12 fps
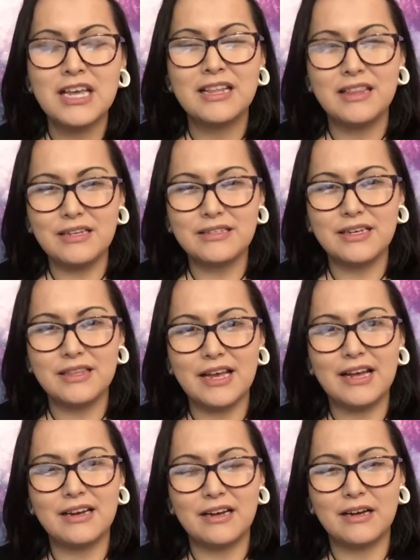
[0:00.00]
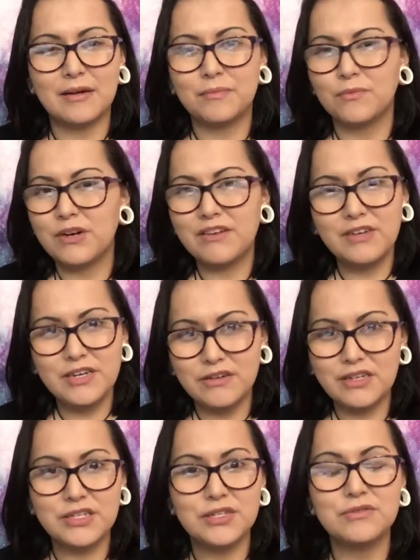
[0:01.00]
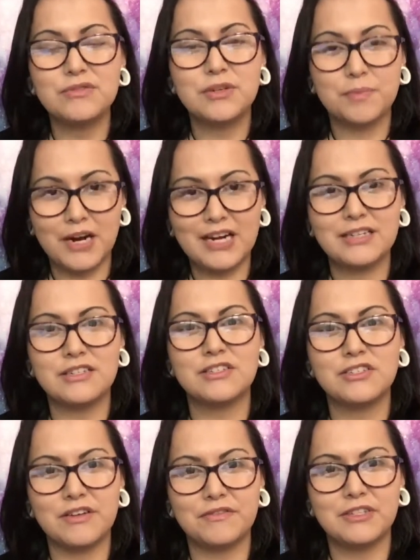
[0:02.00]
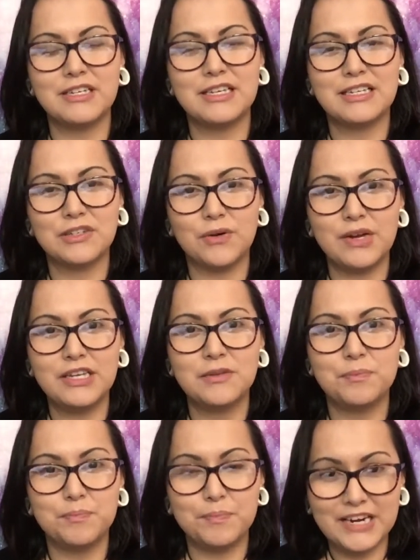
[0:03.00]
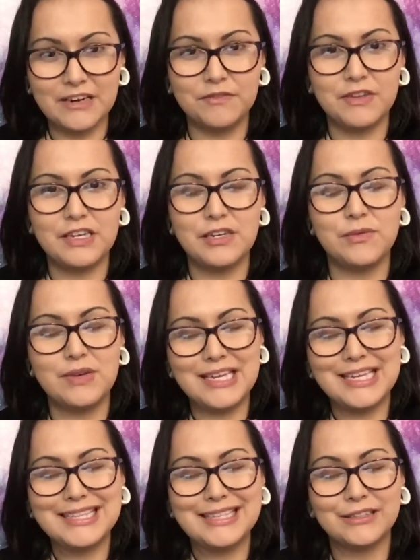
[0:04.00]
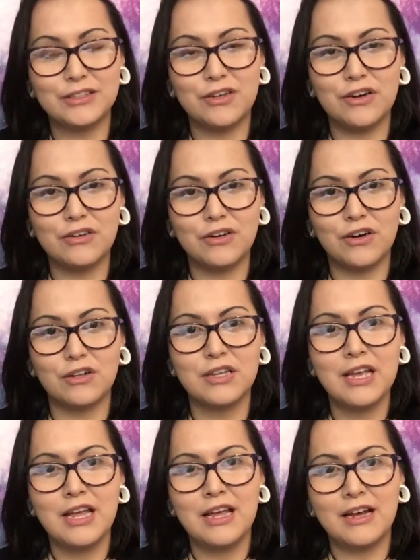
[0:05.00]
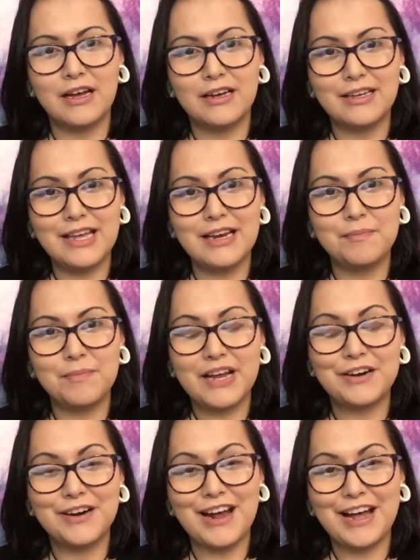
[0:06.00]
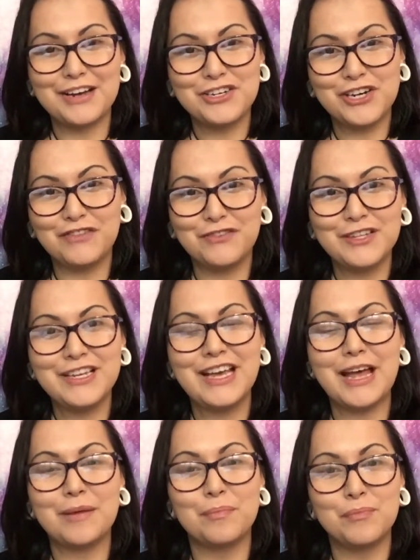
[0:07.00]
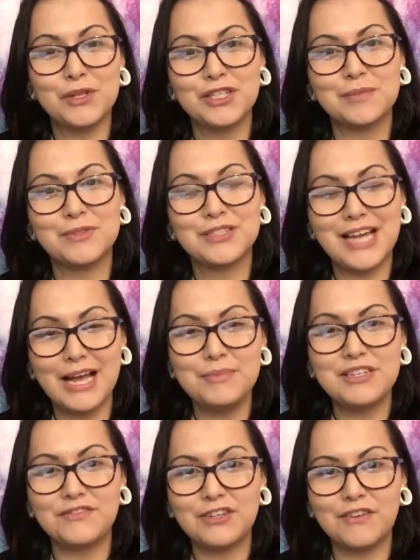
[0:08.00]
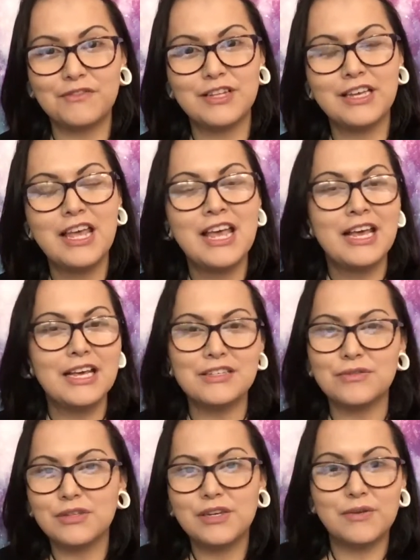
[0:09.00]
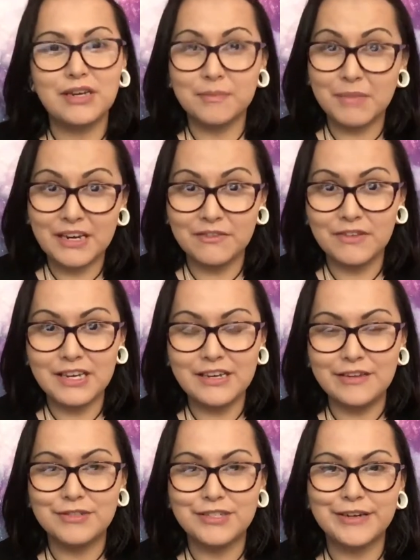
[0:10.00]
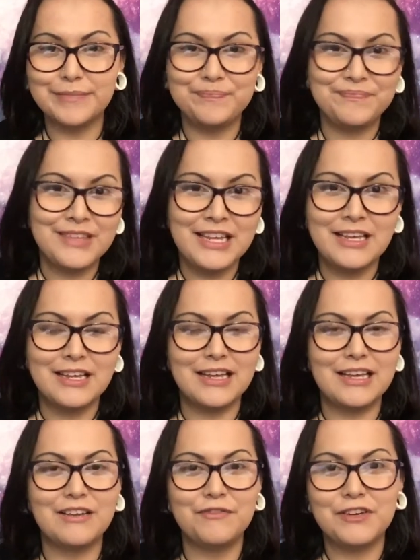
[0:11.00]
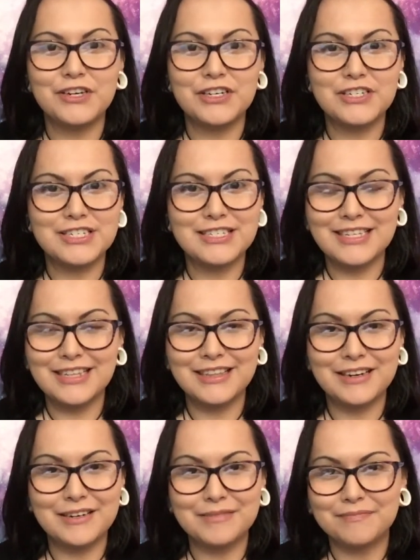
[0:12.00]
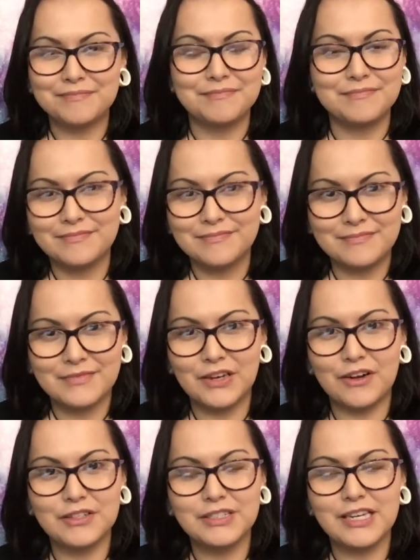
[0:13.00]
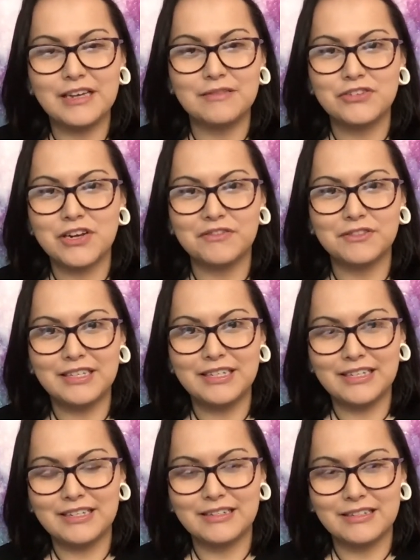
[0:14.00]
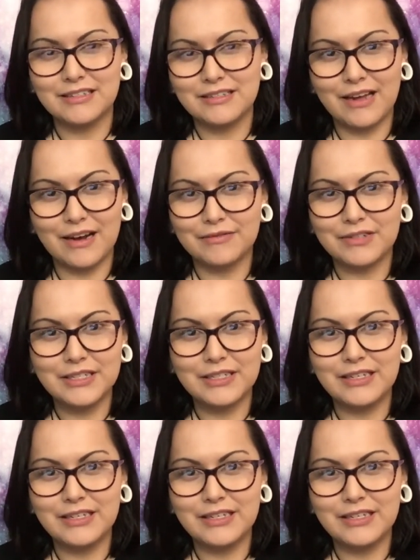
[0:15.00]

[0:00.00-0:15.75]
things like that, whatever you can do to practice shuffling is going to benefit you in the long haul. Getting better at shuffling and multiple types of shuffling is only going to benefit you. So if you're just sitting there all day shuffling, it's not really